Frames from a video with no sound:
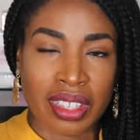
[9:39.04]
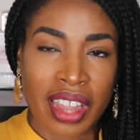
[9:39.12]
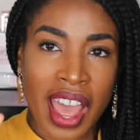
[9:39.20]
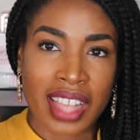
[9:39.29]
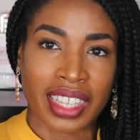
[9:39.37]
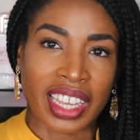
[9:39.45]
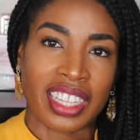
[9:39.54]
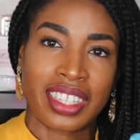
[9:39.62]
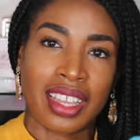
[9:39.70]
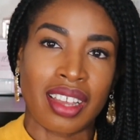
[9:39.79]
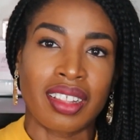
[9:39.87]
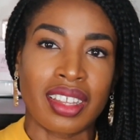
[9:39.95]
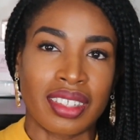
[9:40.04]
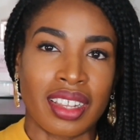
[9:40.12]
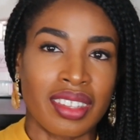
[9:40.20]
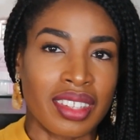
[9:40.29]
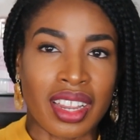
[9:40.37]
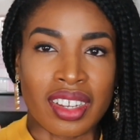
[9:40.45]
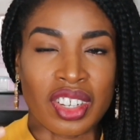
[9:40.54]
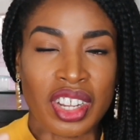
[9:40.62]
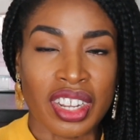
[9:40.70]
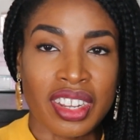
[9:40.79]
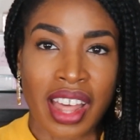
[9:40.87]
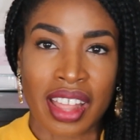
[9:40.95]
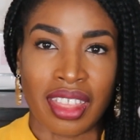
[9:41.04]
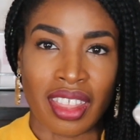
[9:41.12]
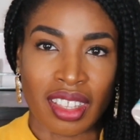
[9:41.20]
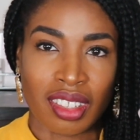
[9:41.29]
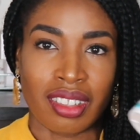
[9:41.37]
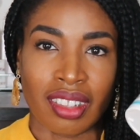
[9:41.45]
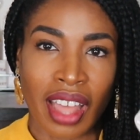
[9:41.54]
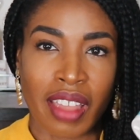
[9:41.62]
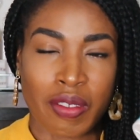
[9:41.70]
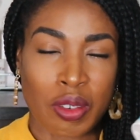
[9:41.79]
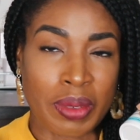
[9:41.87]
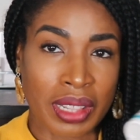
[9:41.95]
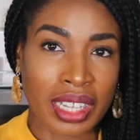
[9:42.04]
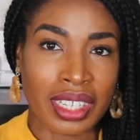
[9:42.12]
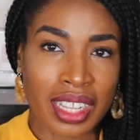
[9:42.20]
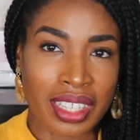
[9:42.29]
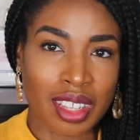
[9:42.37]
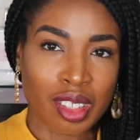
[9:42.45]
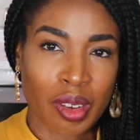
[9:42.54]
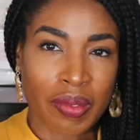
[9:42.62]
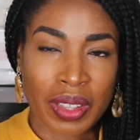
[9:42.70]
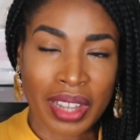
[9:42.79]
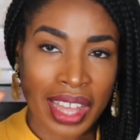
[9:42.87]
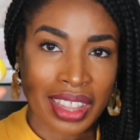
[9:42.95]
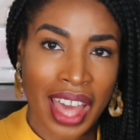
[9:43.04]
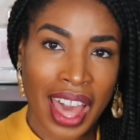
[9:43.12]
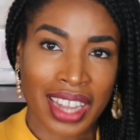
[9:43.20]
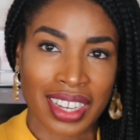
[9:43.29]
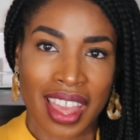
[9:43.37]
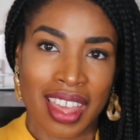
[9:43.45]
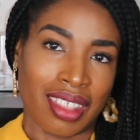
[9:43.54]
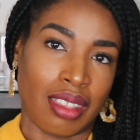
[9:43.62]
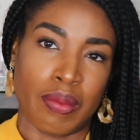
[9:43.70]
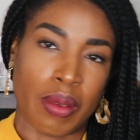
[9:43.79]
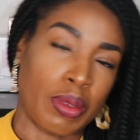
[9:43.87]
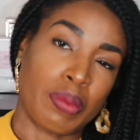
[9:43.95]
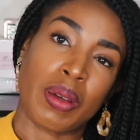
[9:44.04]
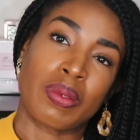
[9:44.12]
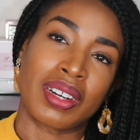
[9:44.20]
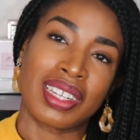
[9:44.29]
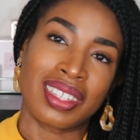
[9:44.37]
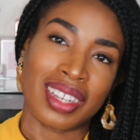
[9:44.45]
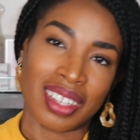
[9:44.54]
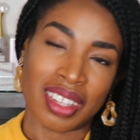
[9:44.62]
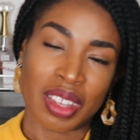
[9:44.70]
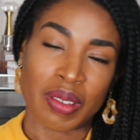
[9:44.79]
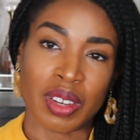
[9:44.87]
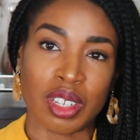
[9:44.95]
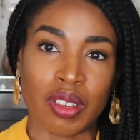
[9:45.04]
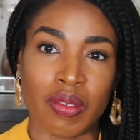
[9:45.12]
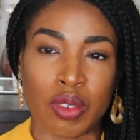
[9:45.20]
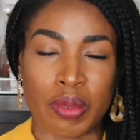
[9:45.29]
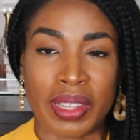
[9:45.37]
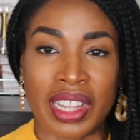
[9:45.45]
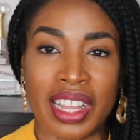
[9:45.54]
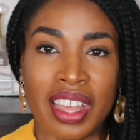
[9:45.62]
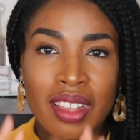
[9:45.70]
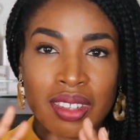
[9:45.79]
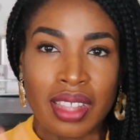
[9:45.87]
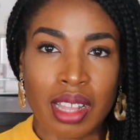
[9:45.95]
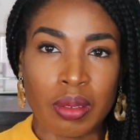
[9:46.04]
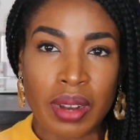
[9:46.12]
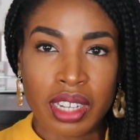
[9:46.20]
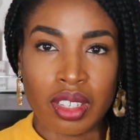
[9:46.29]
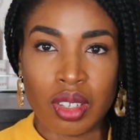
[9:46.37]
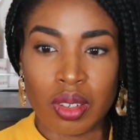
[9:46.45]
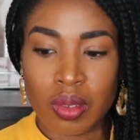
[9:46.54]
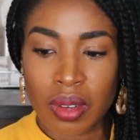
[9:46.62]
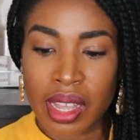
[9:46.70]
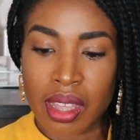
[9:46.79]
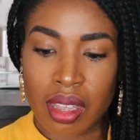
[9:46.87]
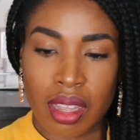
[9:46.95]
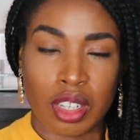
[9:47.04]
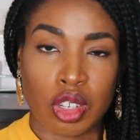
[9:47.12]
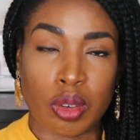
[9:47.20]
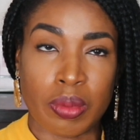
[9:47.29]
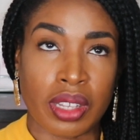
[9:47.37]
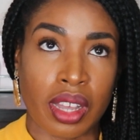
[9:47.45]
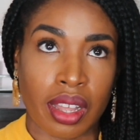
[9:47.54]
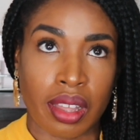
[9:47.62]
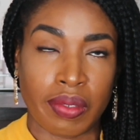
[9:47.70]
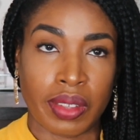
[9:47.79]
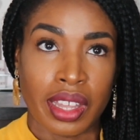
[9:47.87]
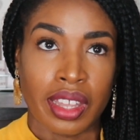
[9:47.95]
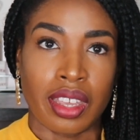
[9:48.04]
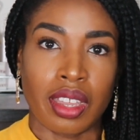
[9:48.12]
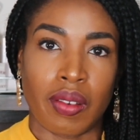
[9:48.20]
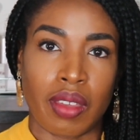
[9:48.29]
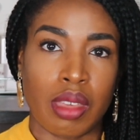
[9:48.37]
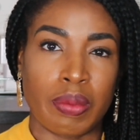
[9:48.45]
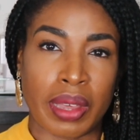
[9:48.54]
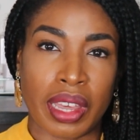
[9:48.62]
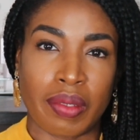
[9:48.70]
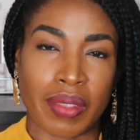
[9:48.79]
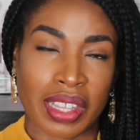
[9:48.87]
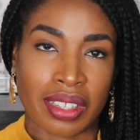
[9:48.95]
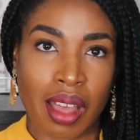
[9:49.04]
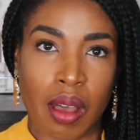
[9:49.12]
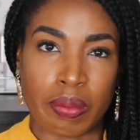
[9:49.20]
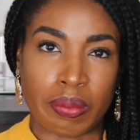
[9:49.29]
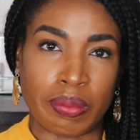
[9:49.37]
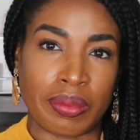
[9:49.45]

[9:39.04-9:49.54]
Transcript: has like a tingling sensation that the light formula doesn't. So if you like that, then maybe you might want to stick to the original formula. So that's what I do in terms of, you know, keeping my scalp